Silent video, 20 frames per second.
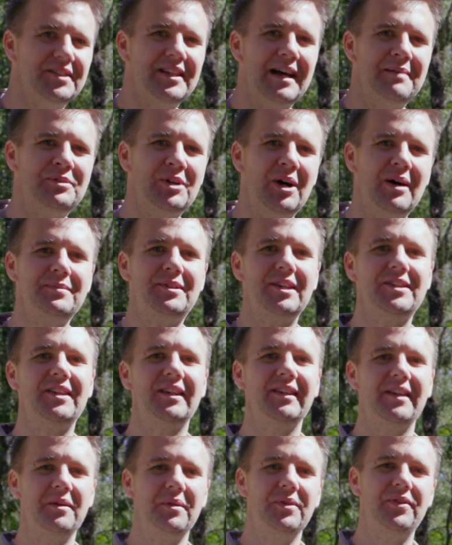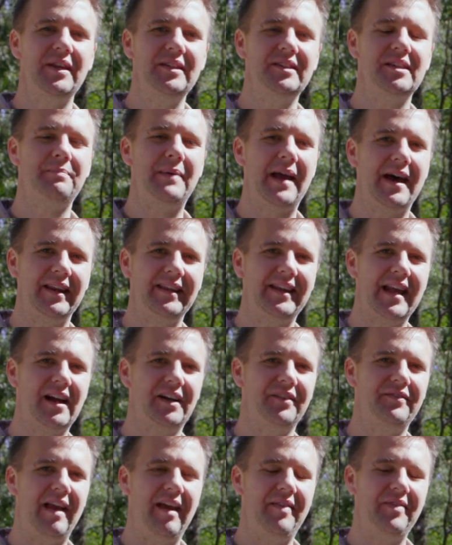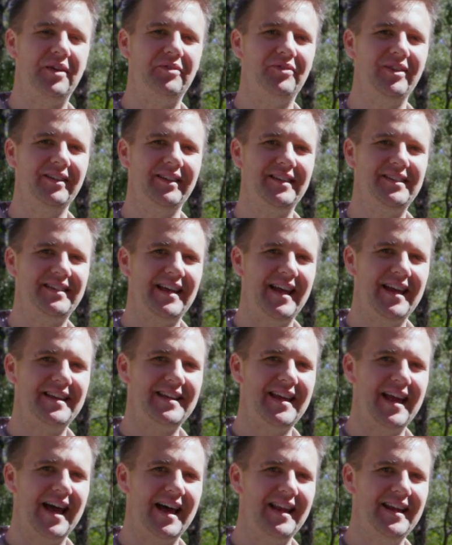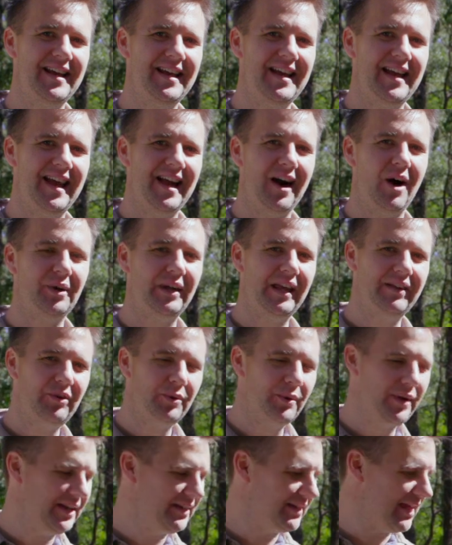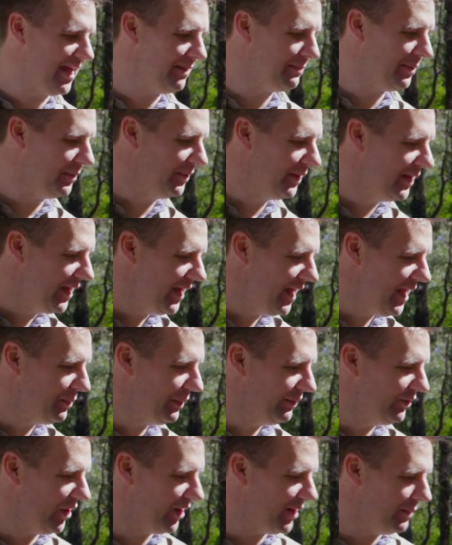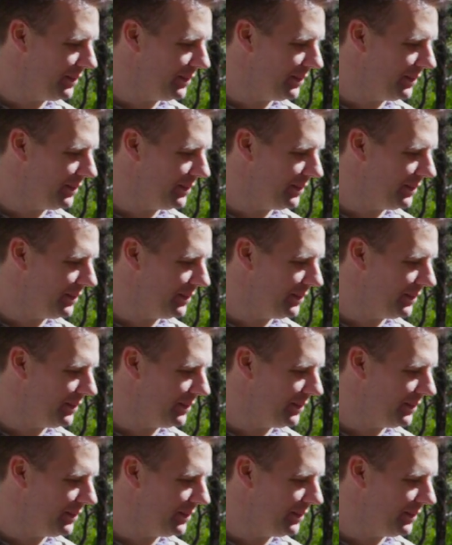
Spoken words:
Sometimes it's the little things about a caravan that really stand out. I'll give you an example. Here we've got